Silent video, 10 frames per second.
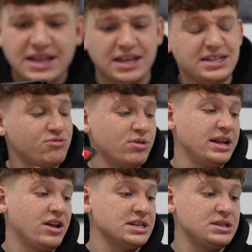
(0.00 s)
these are really
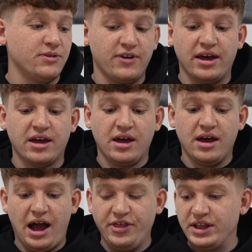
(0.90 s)
nice, to be fair.
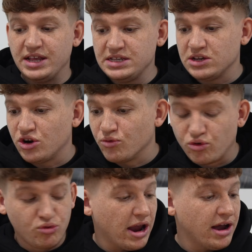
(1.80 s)
I think these are a
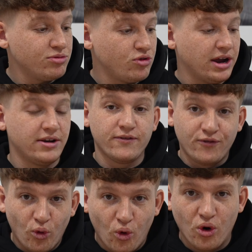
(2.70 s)
great upgrade
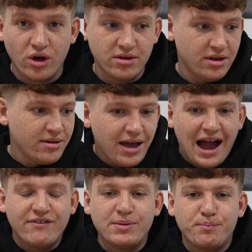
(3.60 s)
for
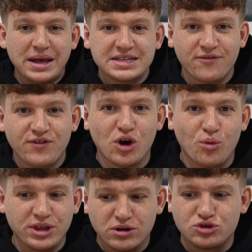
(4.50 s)
having a better feel
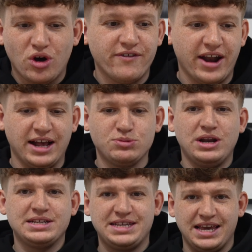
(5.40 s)
when you're driving, as well
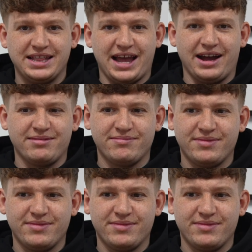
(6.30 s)
as seeing that,